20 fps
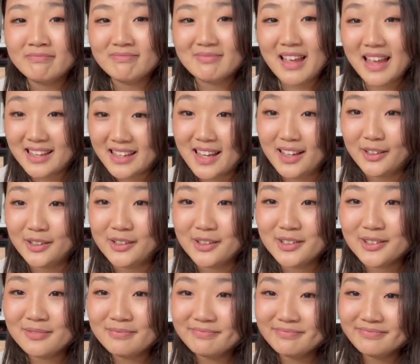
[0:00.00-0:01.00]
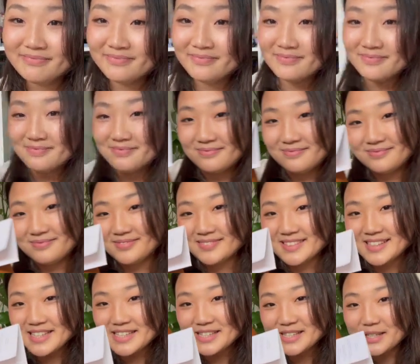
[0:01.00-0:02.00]
and yellow.
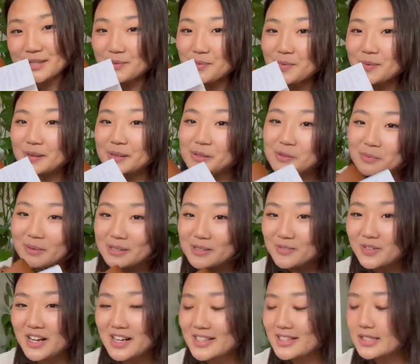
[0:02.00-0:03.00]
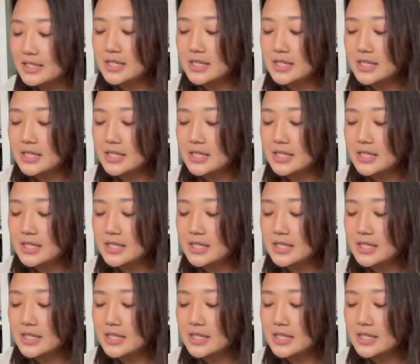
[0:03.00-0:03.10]
My new best friend.